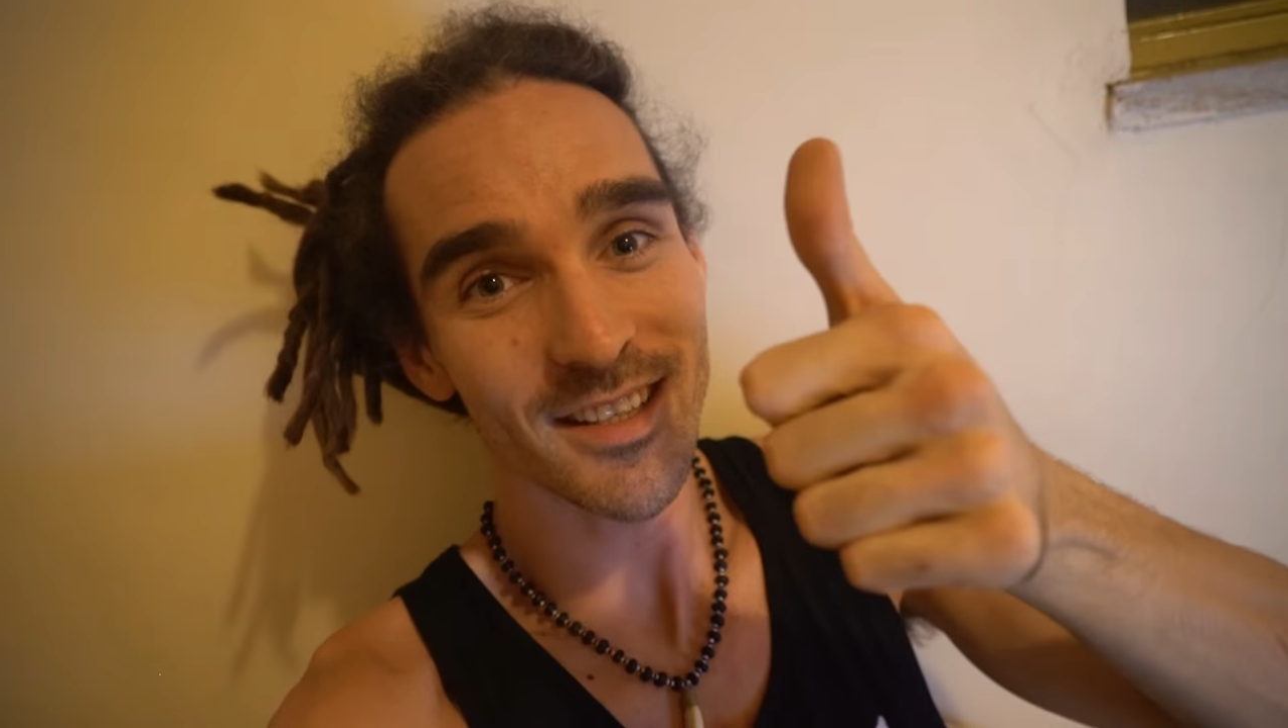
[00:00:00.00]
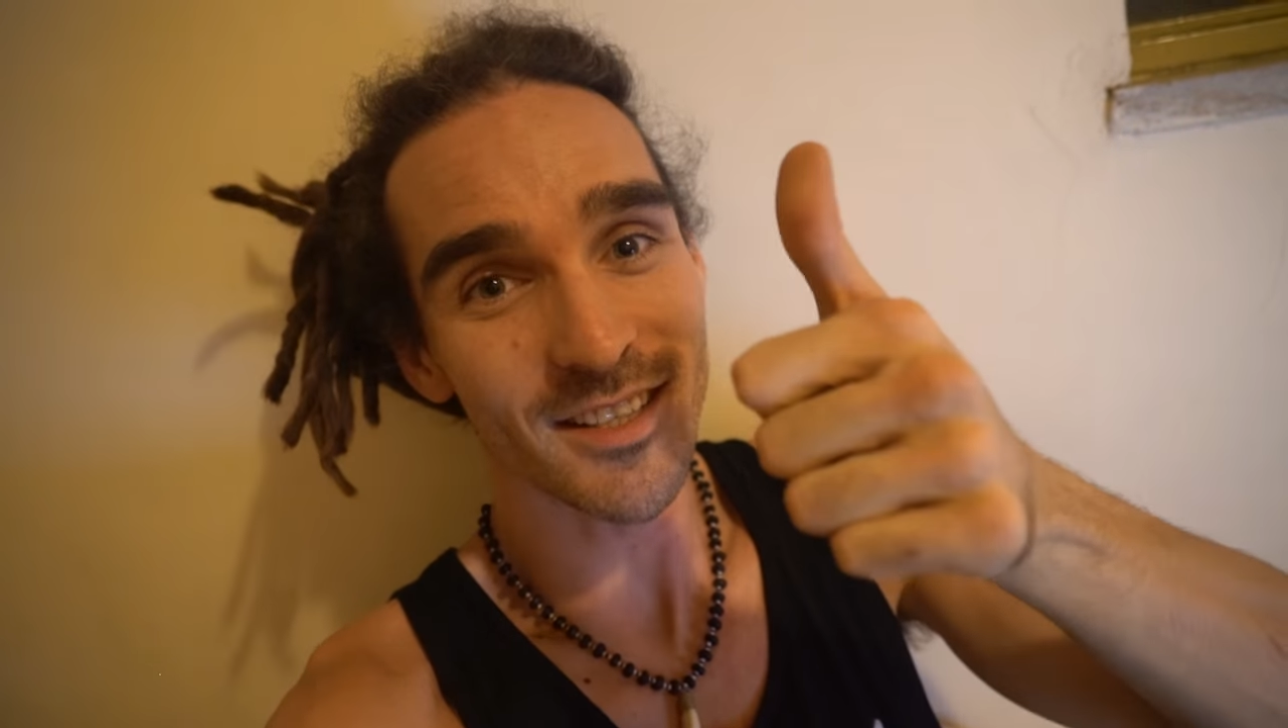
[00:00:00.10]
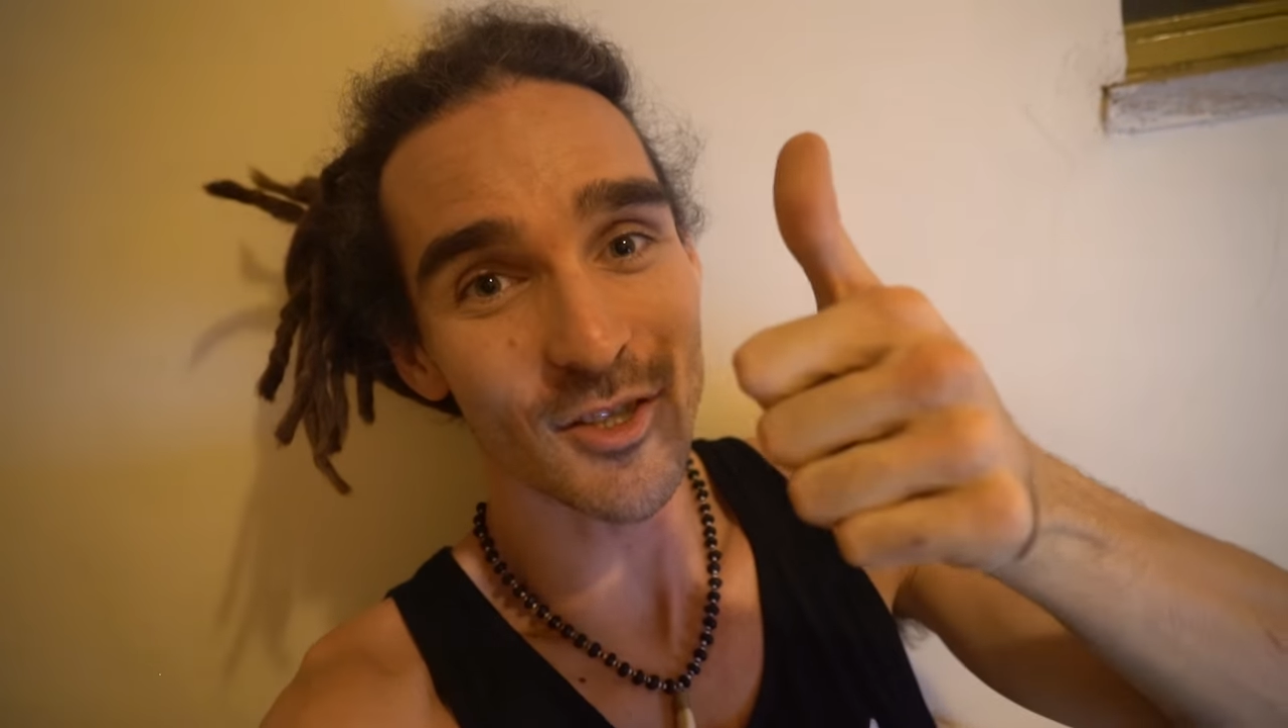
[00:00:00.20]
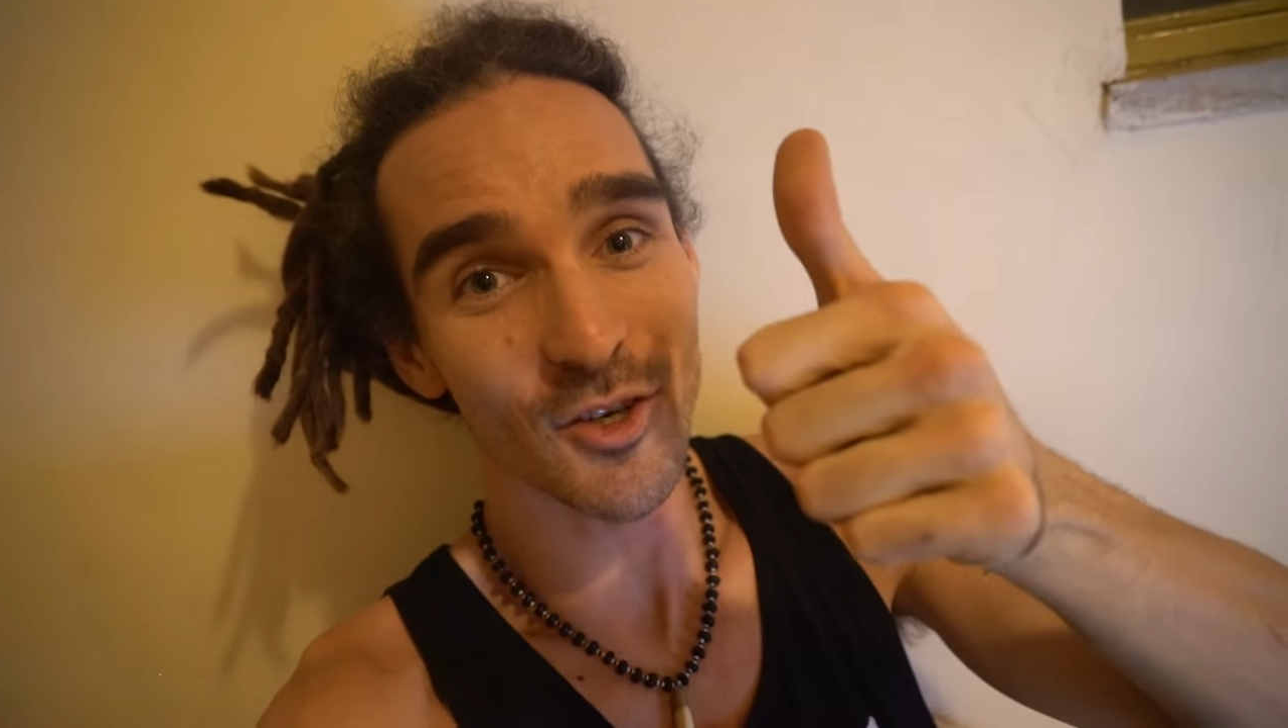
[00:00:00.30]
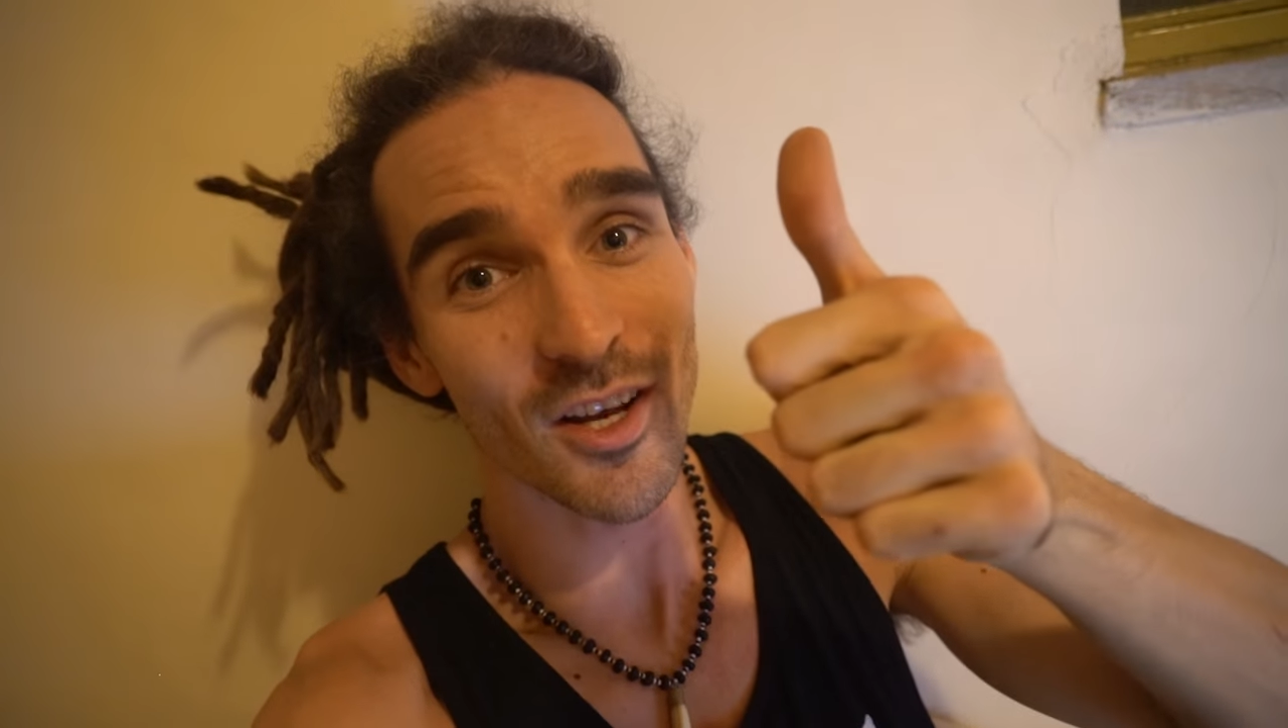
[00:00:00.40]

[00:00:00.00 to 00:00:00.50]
Enjoy